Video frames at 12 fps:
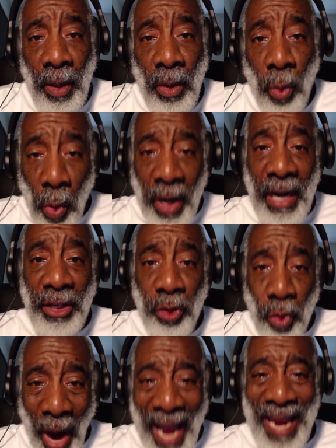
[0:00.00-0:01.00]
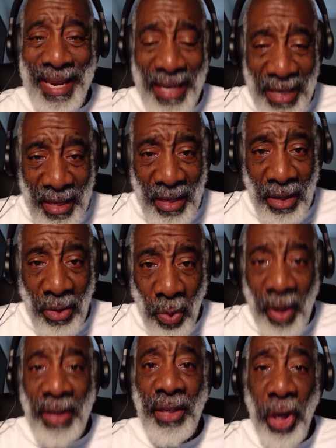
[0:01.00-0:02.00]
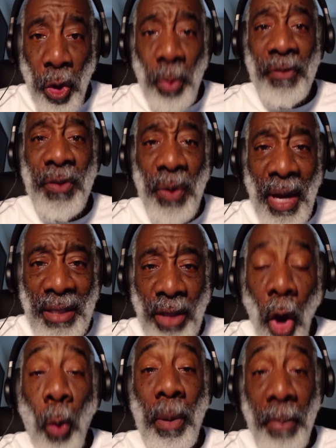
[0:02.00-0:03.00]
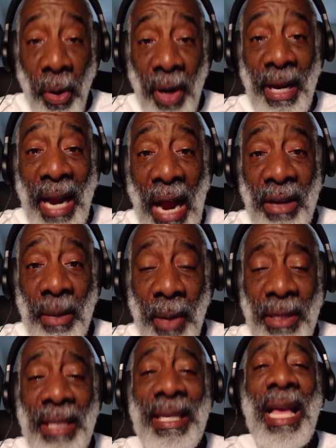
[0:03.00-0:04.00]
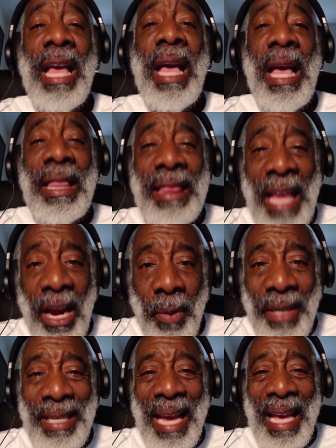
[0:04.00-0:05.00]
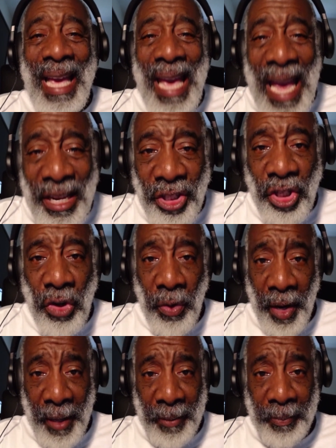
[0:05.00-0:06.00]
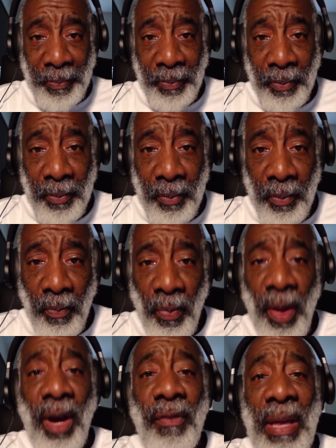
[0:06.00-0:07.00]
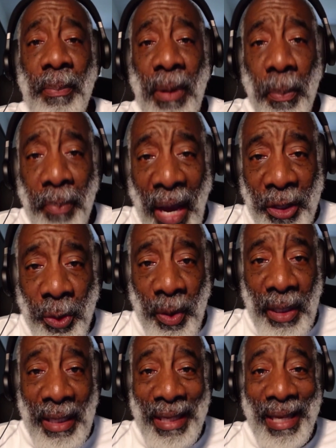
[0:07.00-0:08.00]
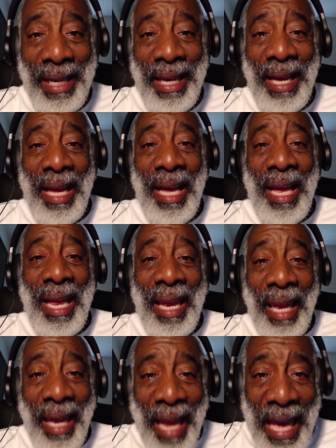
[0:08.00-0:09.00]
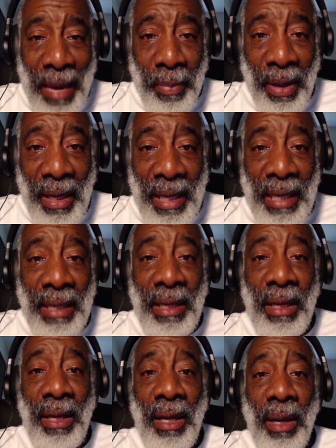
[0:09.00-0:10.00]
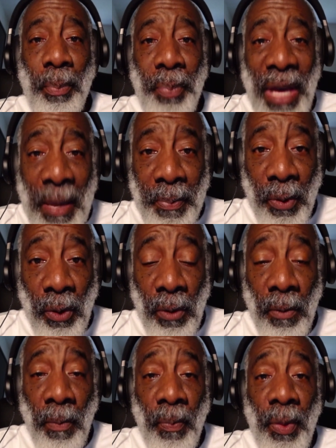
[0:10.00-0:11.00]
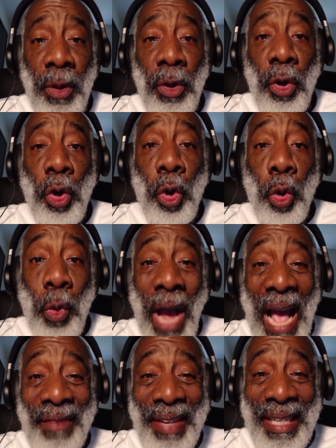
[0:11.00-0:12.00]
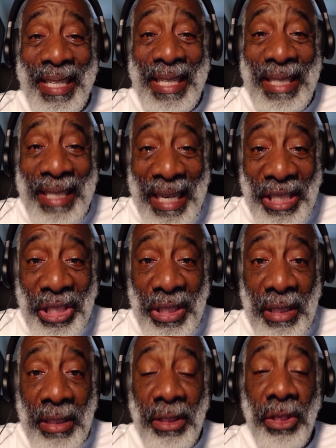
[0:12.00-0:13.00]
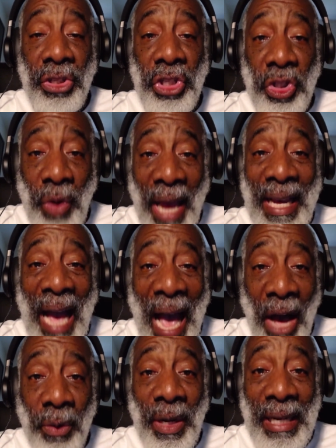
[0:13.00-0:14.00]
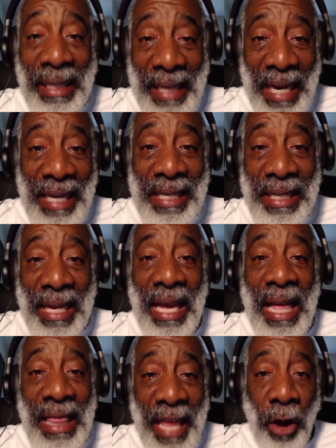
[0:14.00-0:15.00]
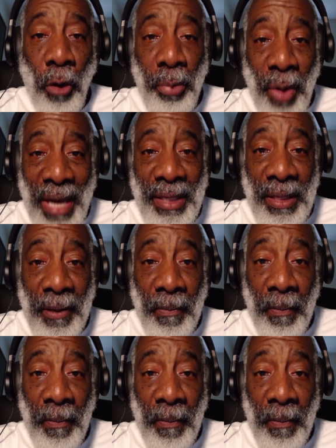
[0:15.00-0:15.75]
what is right, what is human for us? Are we burning down our communities? There is a history of them perpetually labeling people who have a condition to strike out against their oppressor.